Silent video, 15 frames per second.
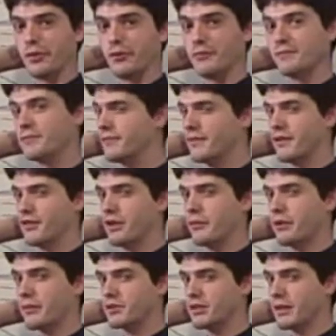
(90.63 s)
you, if you get
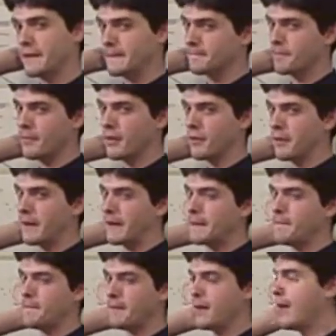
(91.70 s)
what I'm saying, okay?